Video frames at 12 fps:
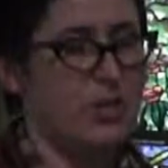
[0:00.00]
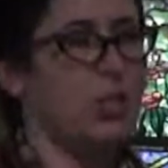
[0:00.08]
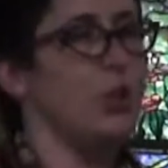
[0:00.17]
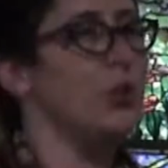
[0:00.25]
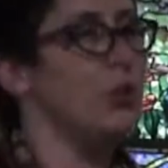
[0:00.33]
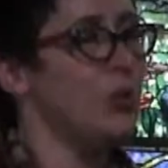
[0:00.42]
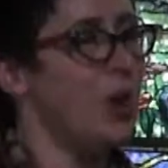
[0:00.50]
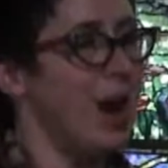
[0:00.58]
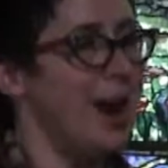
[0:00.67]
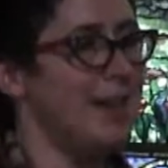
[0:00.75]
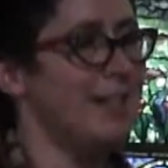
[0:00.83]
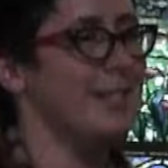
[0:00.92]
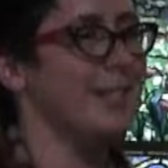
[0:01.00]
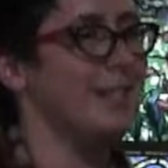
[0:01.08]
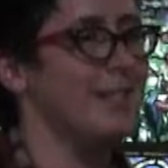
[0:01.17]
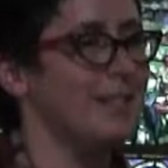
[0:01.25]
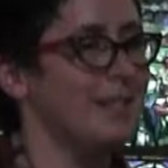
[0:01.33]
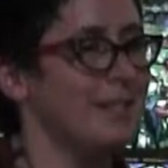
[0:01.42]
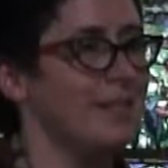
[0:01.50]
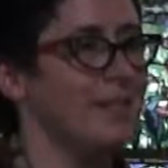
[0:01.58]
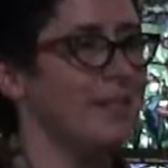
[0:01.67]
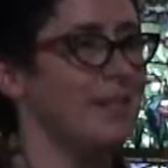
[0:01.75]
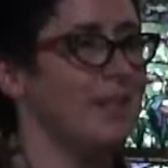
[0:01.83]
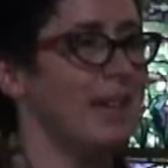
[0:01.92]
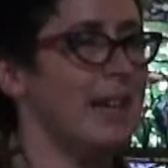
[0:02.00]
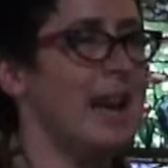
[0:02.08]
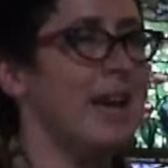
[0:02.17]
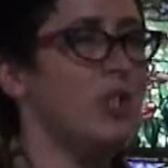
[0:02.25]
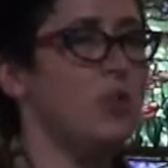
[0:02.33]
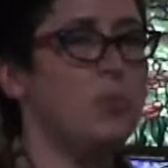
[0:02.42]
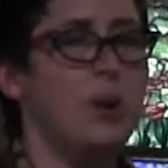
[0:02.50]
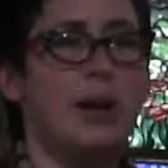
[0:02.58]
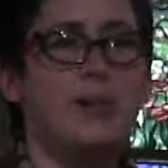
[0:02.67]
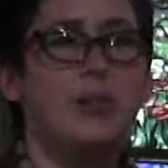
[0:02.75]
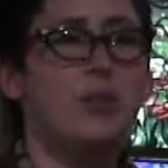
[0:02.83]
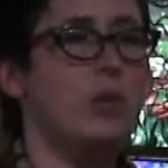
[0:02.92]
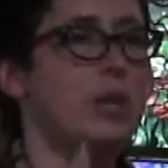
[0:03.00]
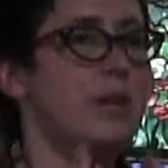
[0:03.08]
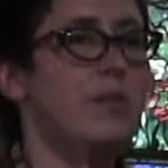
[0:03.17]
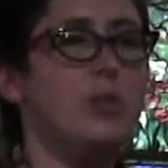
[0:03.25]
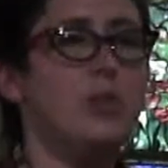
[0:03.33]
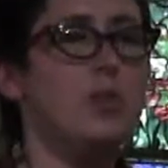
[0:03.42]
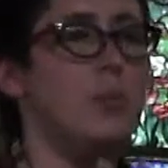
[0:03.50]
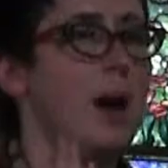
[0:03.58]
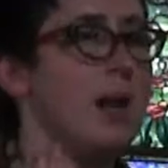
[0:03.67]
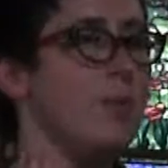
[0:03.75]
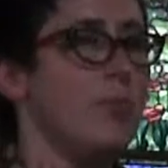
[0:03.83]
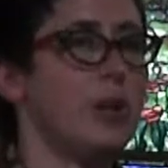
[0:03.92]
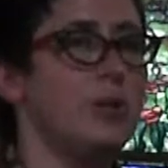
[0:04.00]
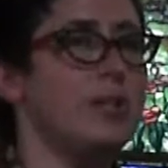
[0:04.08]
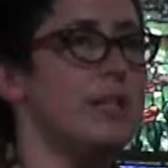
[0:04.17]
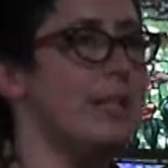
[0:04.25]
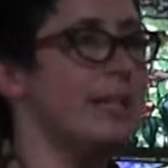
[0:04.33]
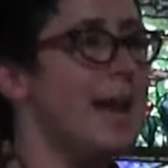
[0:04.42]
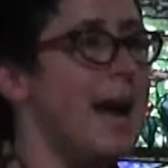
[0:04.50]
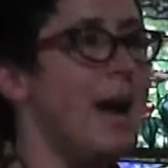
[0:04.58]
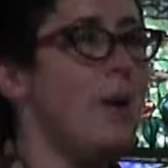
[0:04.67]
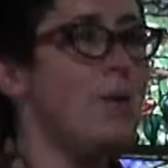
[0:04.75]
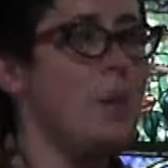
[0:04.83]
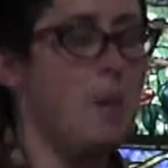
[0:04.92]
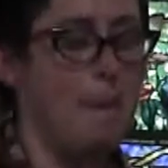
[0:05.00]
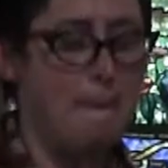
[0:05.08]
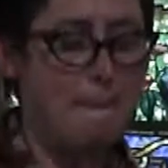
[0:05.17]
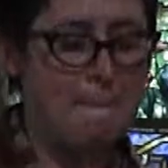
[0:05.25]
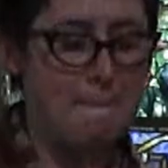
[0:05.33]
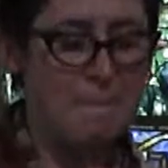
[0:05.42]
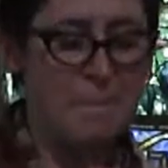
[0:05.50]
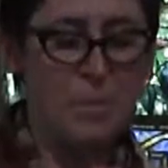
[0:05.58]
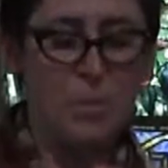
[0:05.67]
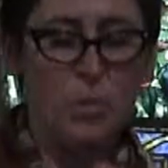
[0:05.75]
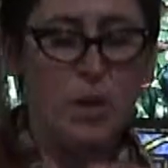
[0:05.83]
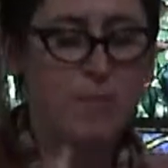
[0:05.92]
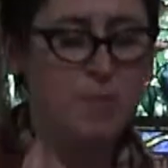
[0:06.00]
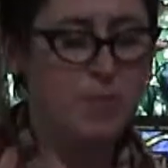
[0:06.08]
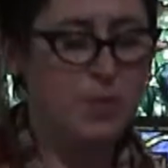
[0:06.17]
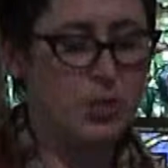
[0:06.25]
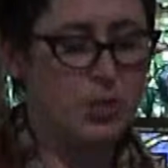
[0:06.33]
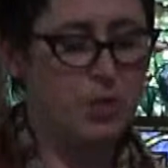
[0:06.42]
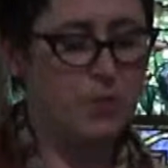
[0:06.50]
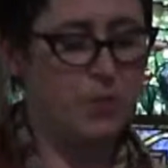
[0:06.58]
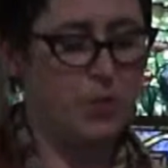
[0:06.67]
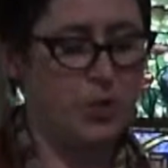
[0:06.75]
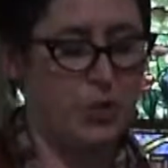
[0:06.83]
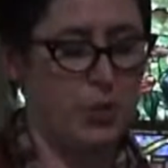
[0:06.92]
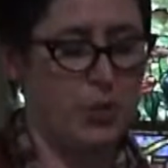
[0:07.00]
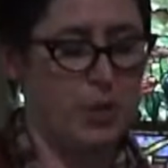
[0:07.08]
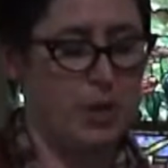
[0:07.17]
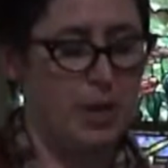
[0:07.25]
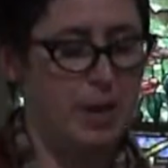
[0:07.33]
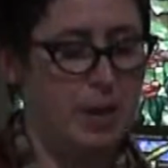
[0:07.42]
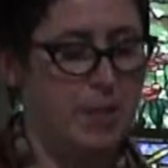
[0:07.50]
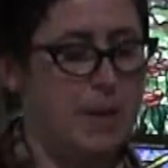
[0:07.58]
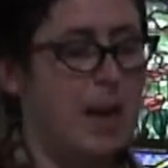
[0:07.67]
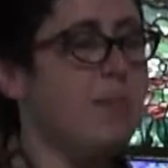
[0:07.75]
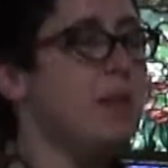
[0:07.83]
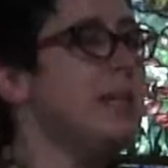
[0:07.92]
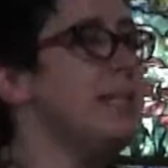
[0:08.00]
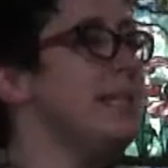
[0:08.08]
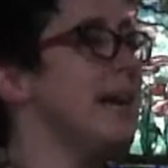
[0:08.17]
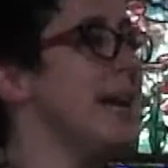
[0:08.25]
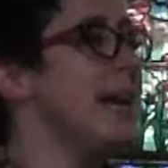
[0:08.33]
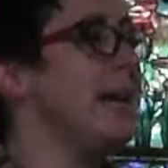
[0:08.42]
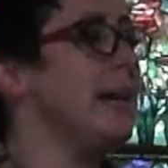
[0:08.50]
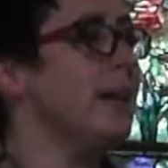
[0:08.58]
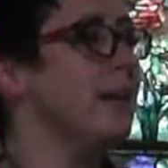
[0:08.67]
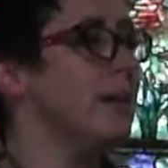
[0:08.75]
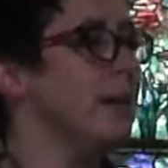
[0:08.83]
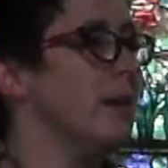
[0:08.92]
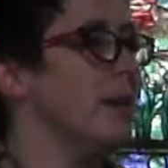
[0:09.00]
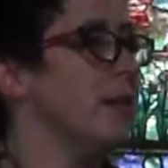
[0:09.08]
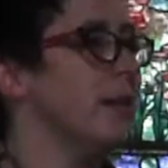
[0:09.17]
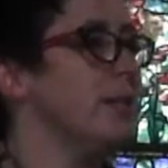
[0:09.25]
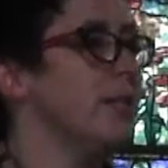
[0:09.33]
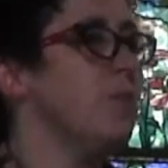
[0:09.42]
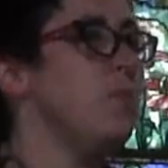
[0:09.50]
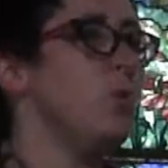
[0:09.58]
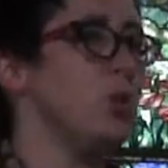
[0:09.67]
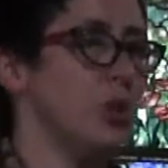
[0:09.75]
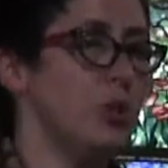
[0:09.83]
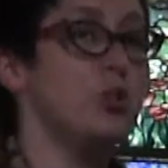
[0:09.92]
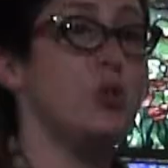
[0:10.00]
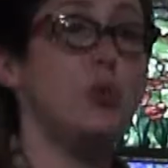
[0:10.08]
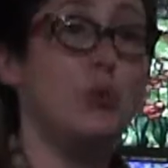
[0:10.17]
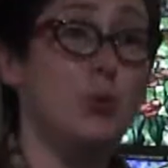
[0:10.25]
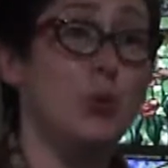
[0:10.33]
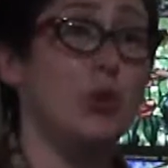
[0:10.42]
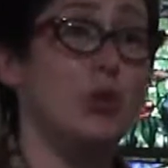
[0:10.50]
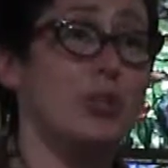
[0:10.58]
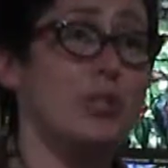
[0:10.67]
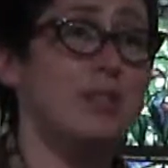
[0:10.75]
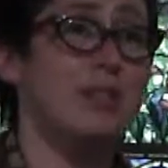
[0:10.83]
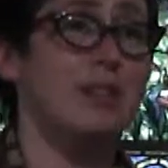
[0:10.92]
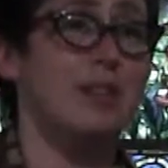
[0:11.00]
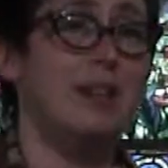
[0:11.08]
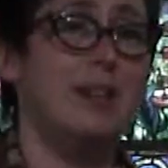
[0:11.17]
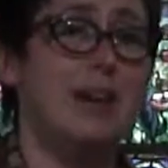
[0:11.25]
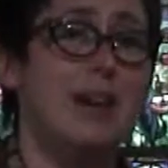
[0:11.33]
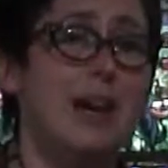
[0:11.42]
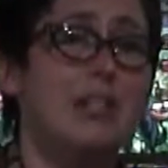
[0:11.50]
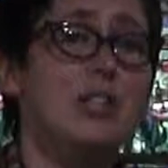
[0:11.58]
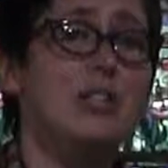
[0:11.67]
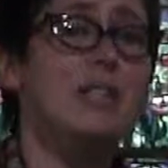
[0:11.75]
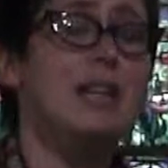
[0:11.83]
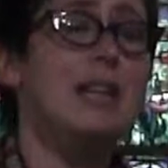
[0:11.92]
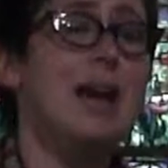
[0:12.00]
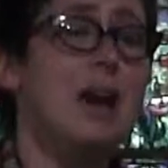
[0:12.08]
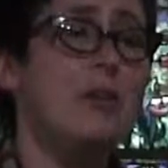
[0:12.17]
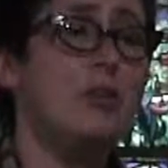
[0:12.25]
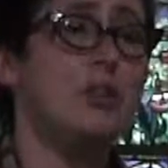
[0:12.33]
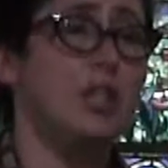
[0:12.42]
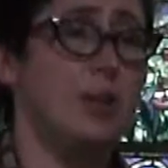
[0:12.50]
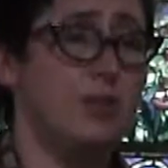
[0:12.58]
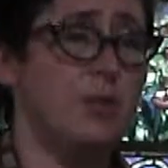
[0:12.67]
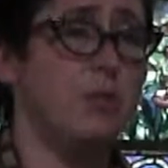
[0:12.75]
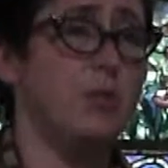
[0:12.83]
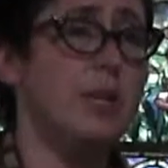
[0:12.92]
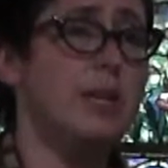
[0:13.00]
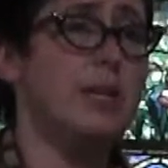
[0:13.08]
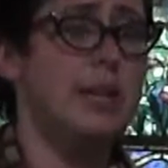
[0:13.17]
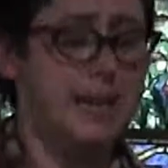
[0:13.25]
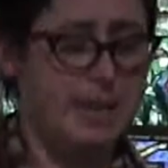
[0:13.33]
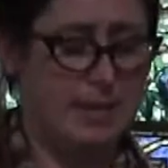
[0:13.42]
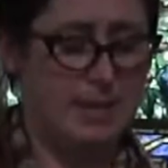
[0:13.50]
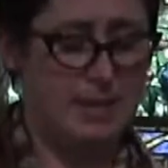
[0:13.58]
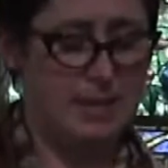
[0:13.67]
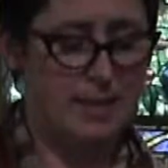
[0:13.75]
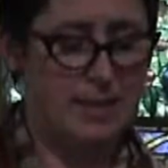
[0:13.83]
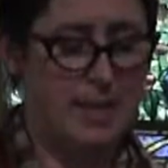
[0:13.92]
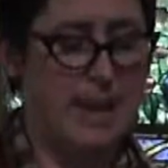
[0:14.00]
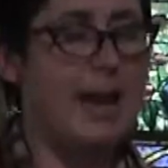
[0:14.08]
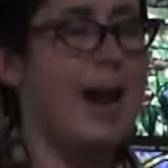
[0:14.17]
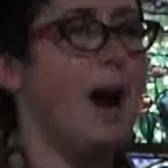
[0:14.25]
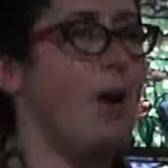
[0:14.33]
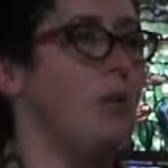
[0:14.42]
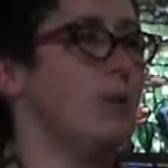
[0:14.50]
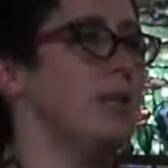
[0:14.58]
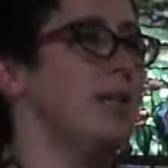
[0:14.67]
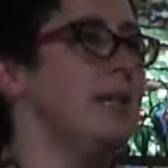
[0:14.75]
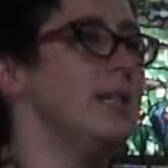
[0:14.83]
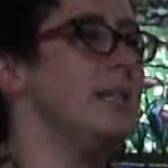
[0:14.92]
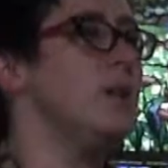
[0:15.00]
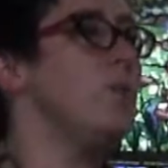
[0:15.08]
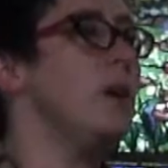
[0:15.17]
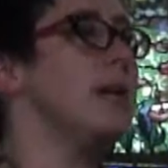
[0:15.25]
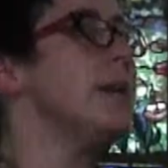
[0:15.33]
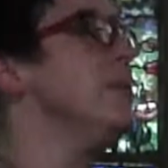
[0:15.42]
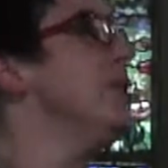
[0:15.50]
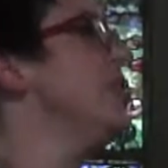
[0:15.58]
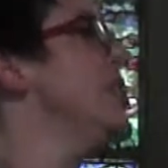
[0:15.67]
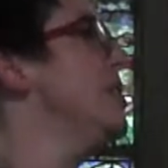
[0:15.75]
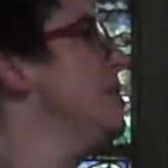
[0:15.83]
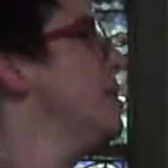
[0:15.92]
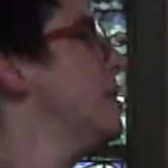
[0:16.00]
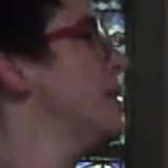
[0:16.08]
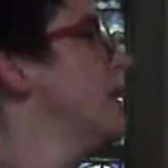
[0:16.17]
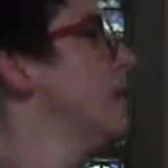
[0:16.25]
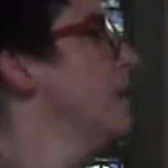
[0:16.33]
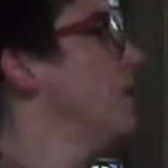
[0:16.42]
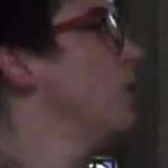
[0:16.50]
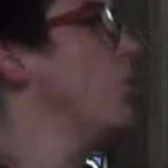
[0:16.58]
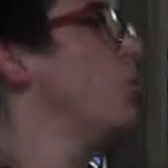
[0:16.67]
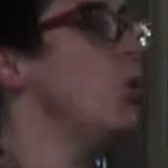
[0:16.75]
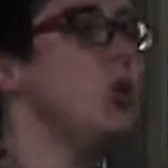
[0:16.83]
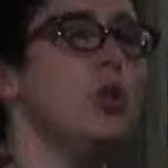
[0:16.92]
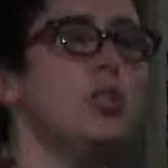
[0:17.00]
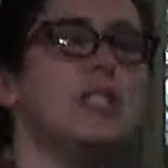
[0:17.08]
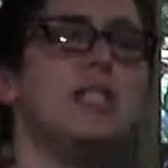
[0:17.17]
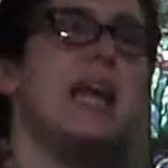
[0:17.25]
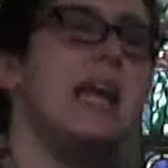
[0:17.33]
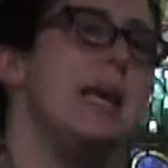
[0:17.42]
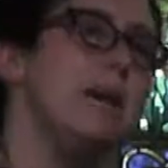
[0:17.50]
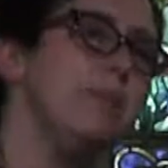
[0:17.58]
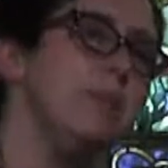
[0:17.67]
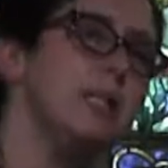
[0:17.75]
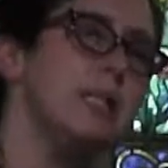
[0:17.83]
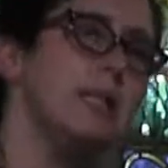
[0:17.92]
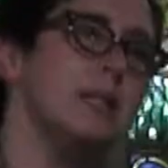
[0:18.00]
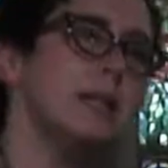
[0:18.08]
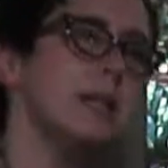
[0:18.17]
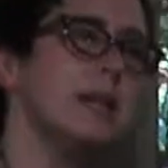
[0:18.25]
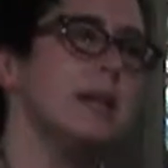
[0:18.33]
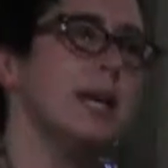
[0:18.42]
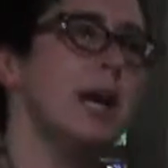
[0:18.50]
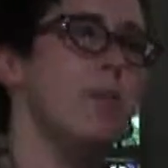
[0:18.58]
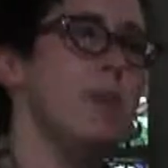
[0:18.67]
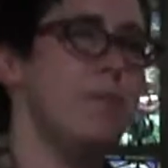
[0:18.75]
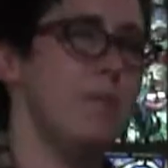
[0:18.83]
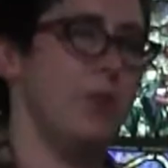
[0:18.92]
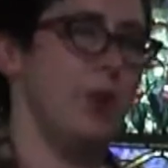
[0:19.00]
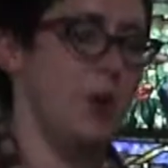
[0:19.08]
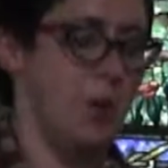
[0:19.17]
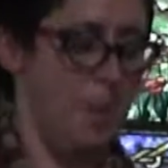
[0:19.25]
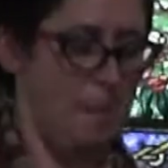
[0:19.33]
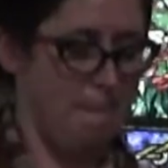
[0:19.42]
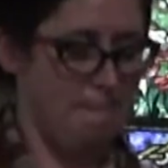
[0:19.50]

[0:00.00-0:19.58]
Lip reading: to close your eyes and catch your breath, and you could even do the body prayer sitting down, whatever feels good for you. But I'm going to say some words, those words, and just allow yourself to breathe in and out and see what images, words, names come up for you.